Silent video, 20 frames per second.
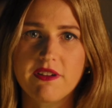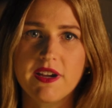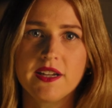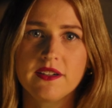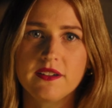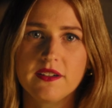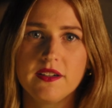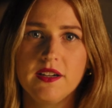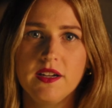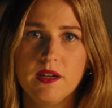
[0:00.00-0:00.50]

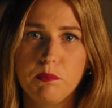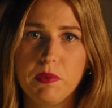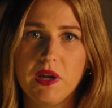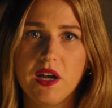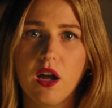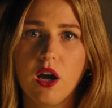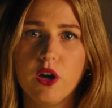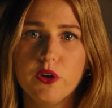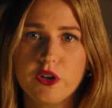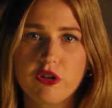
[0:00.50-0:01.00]
in,
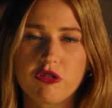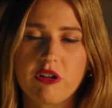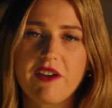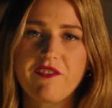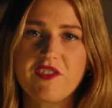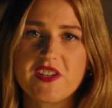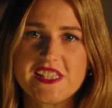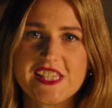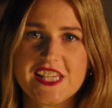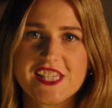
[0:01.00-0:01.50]
below
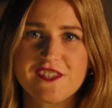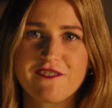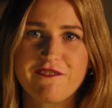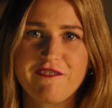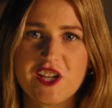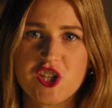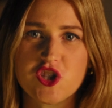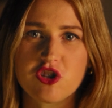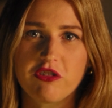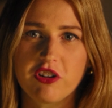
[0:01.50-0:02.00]
crevices,
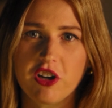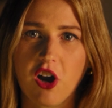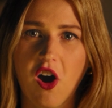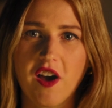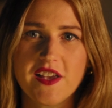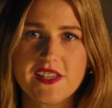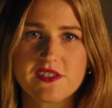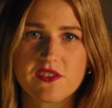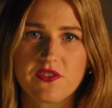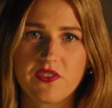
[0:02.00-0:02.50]
fissure and
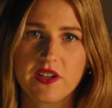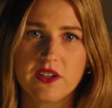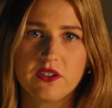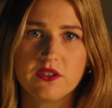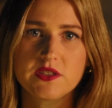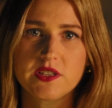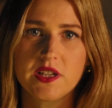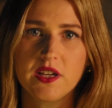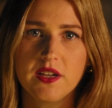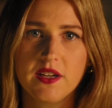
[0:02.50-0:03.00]
ice
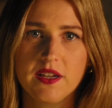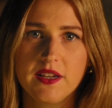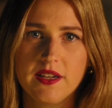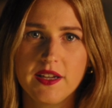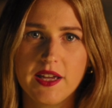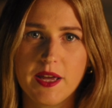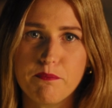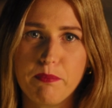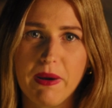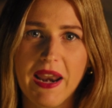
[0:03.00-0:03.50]
field.
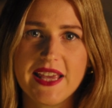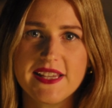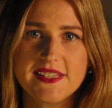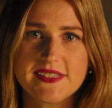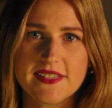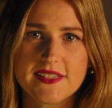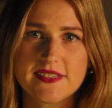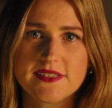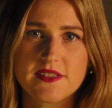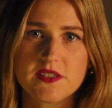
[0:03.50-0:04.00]
In
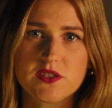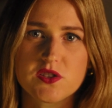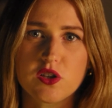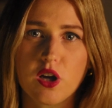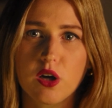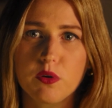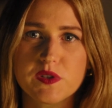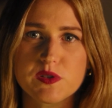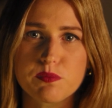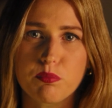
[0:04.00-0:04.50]
places, the
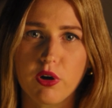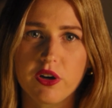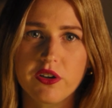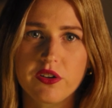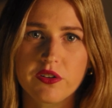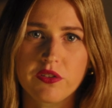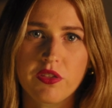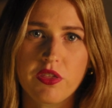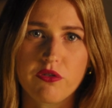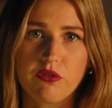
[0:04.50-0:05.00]
snow has
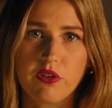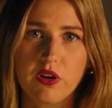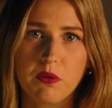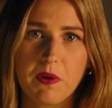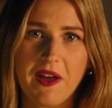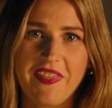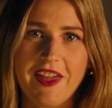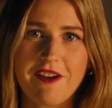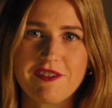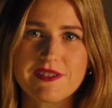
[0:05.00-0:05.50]
broken
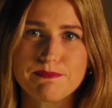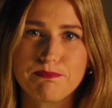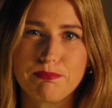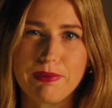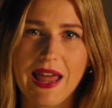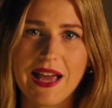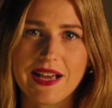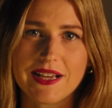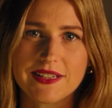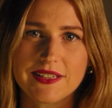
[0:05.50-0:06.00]
through and there is
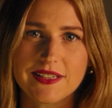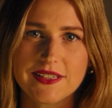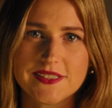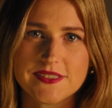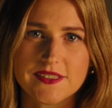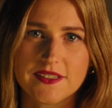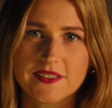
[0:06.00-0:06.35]
blackness